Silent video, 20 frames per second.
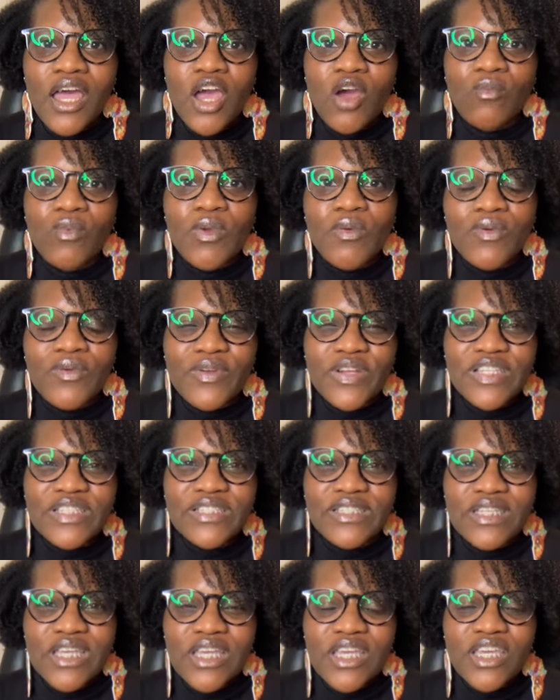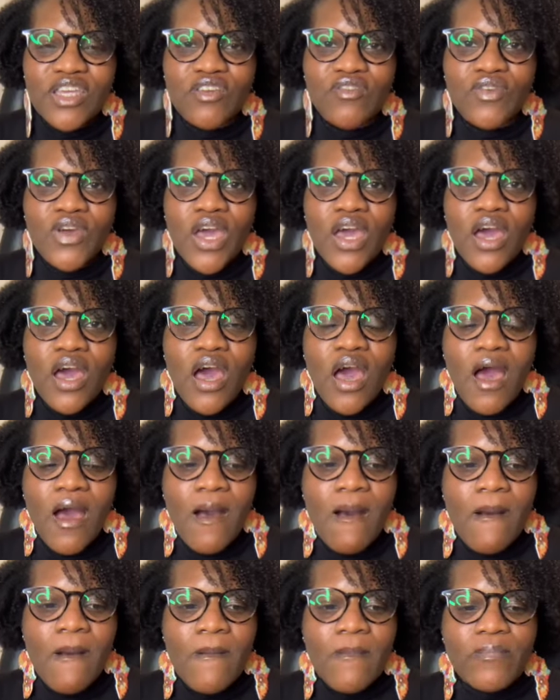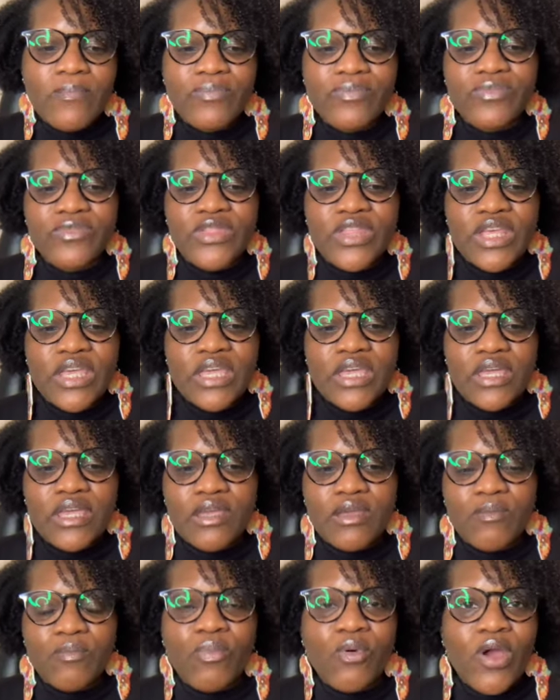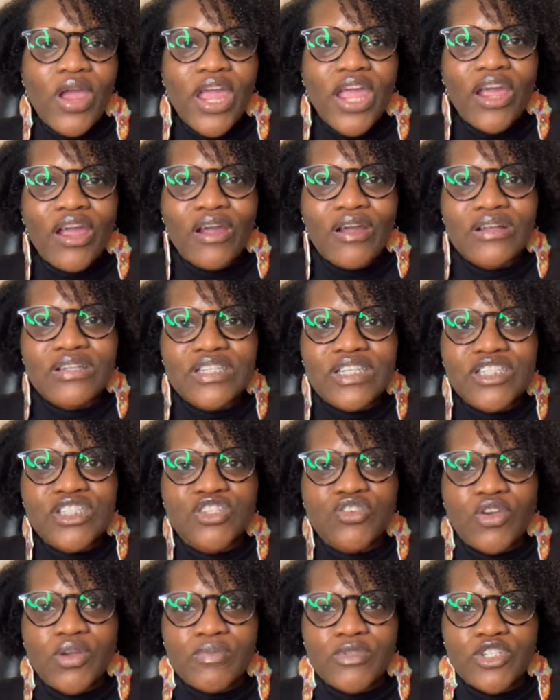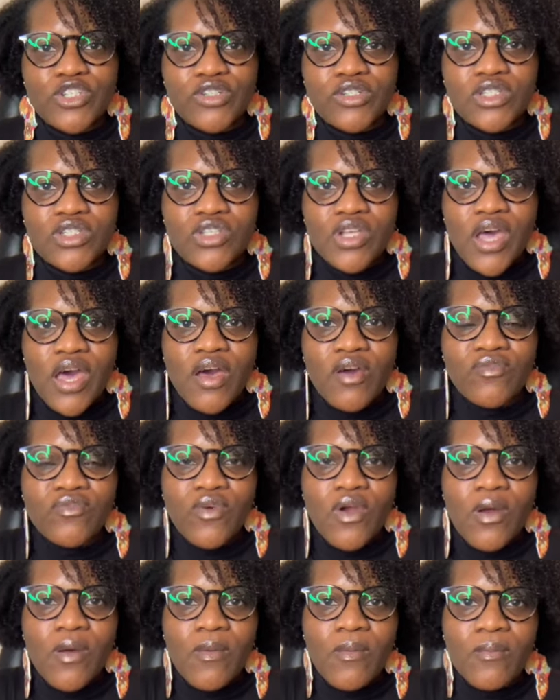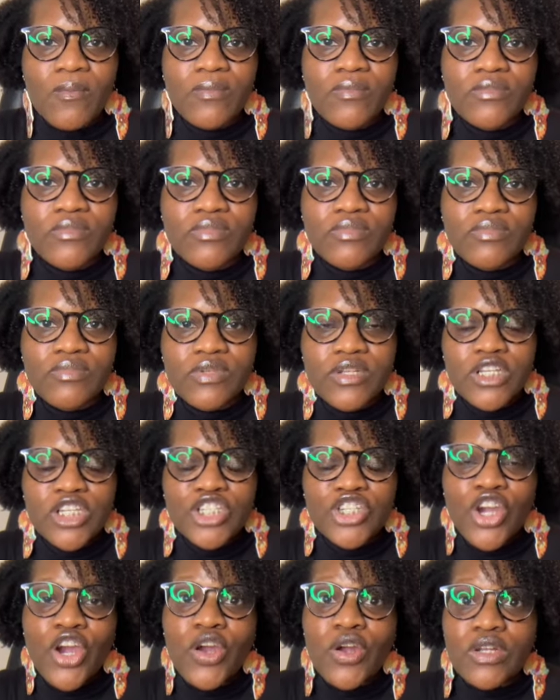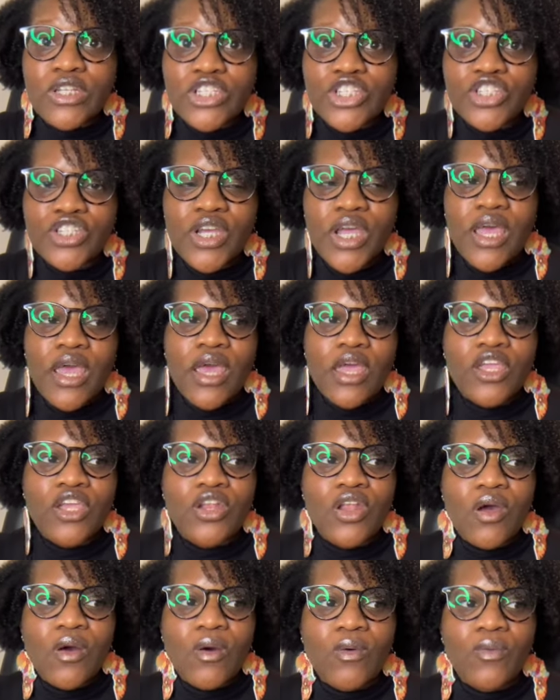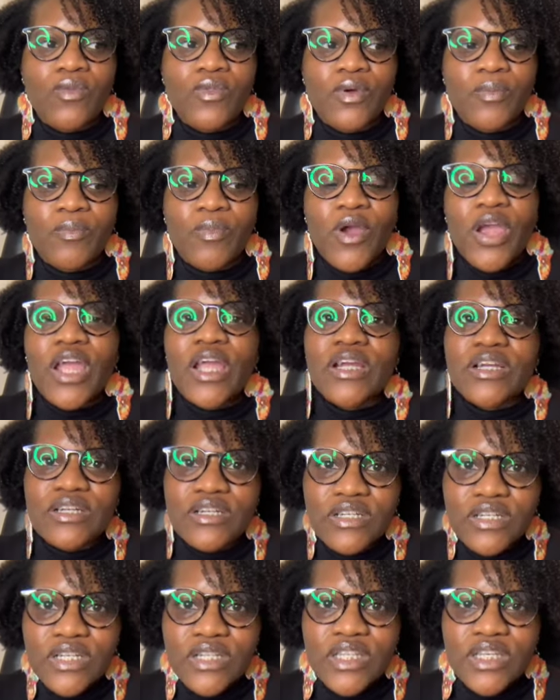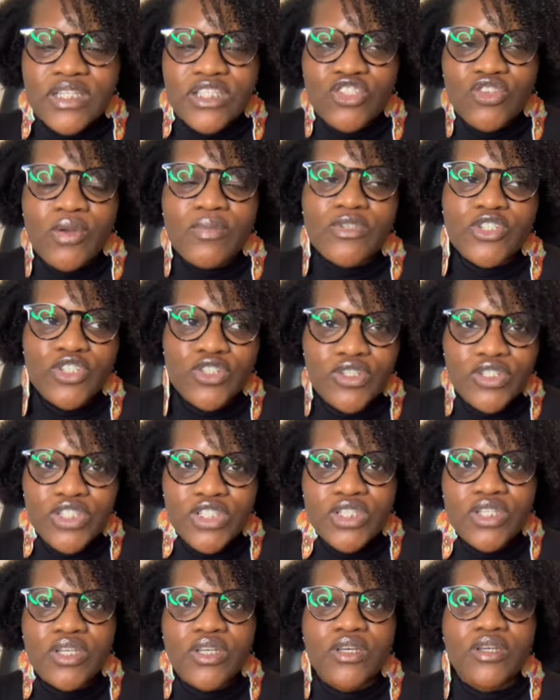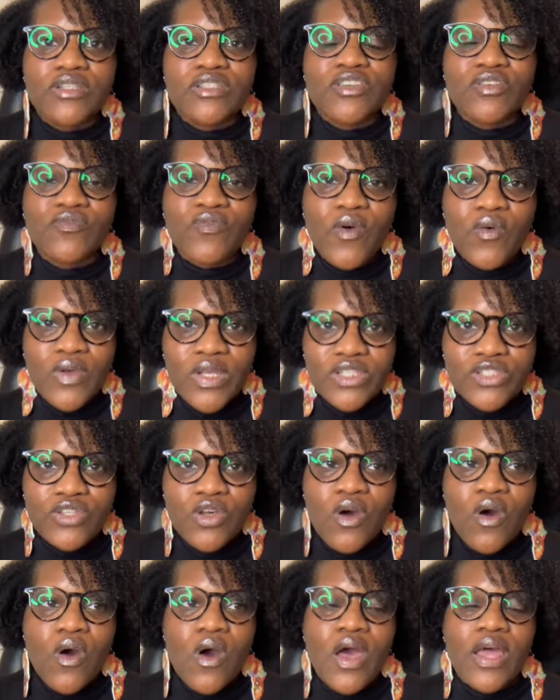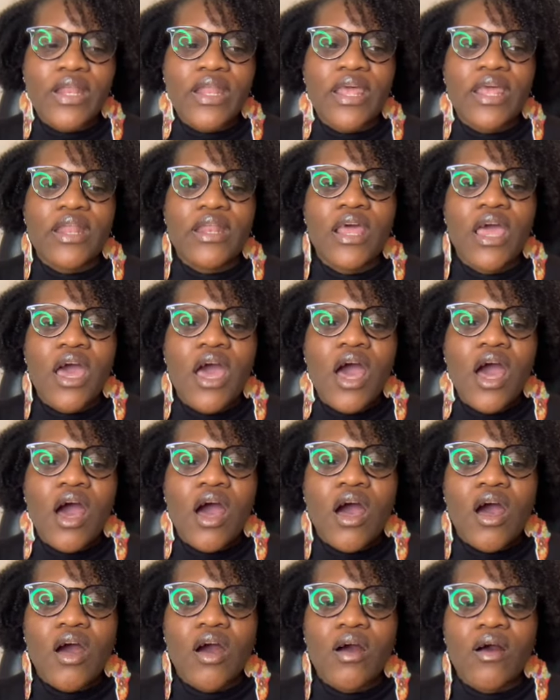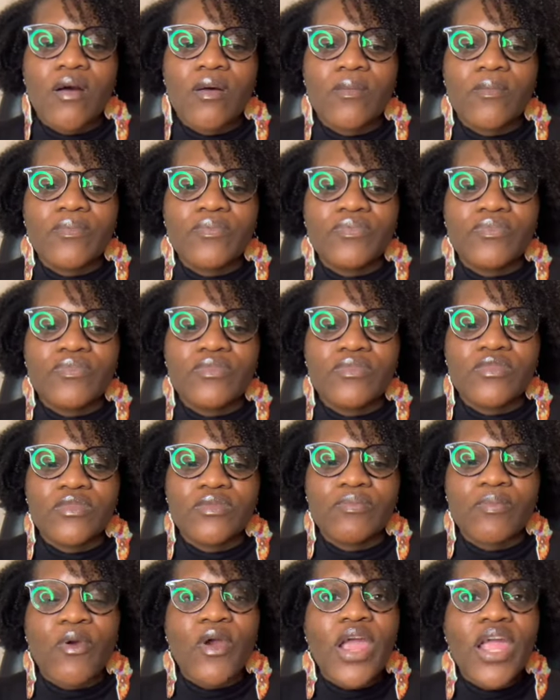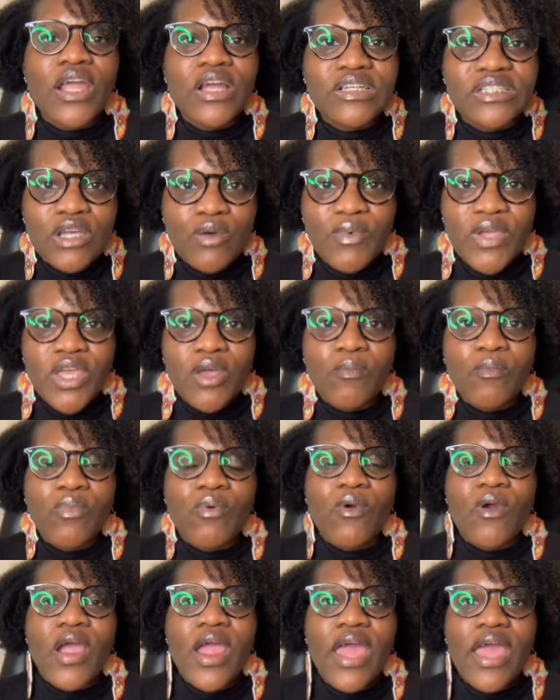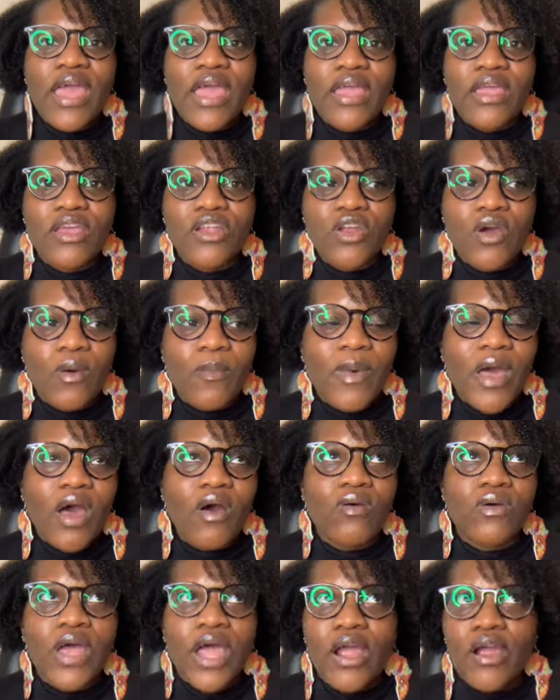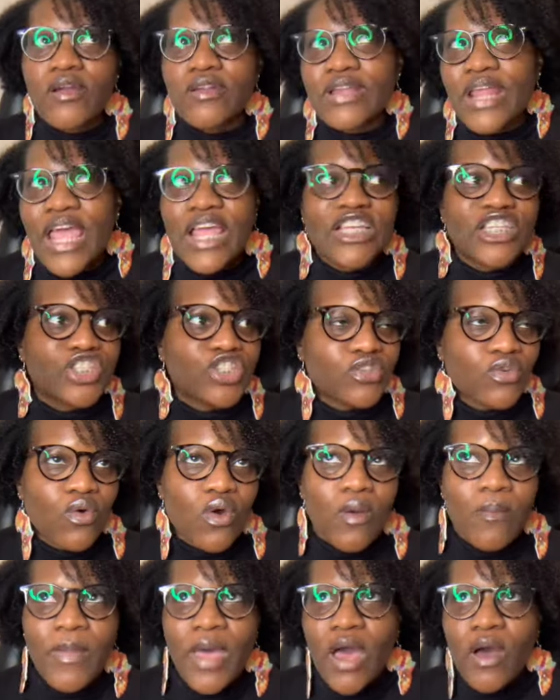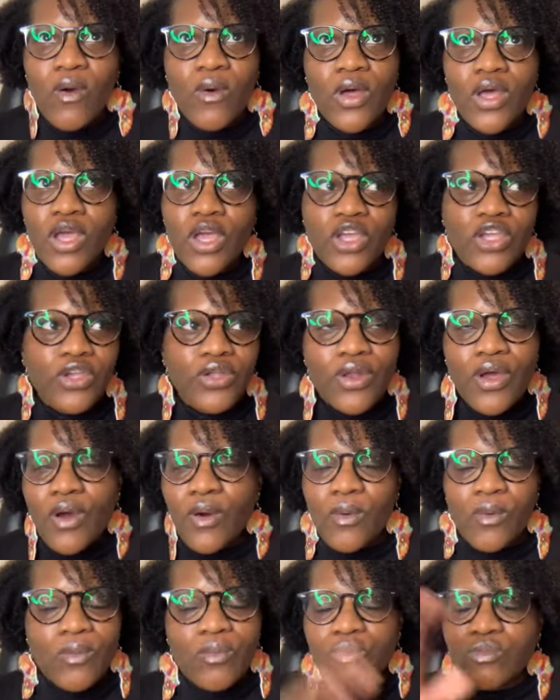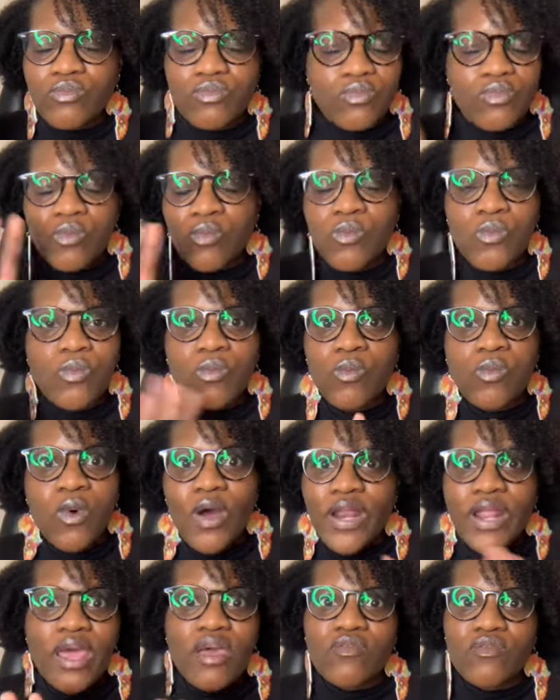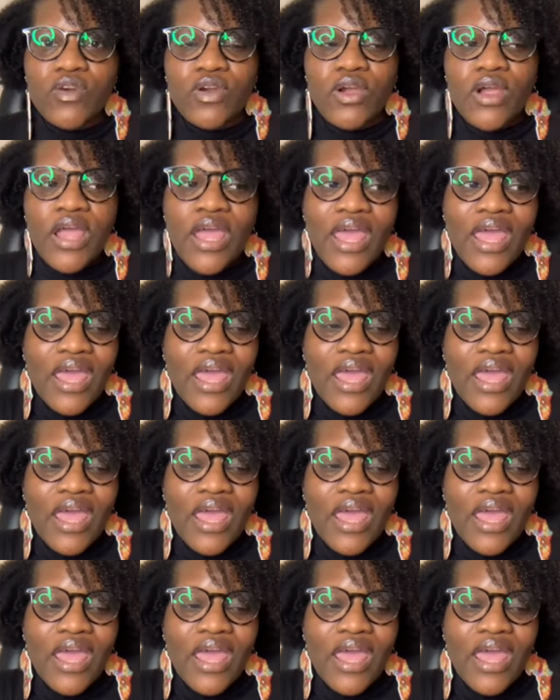we will receive the prayer, the scriptures from church, you know, the prayer, the scriptures to focus on, and prayers that we can pray, you know, about our nation or about, you know, whatever.